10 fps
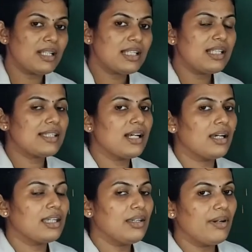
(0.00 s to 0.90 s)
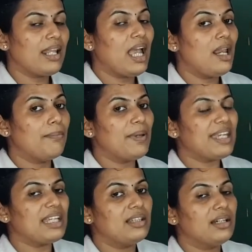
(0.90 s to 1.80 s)
muscles are even
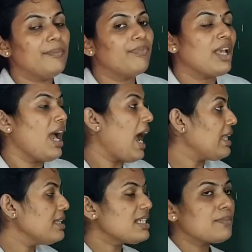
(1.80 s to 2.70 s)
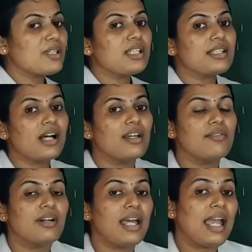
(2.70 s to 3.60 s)
helping in the and these muscles are
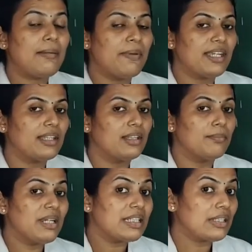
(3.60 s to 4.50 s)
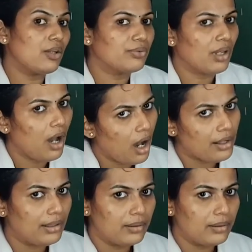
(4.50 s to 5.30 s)
even helping in the beating of the heart.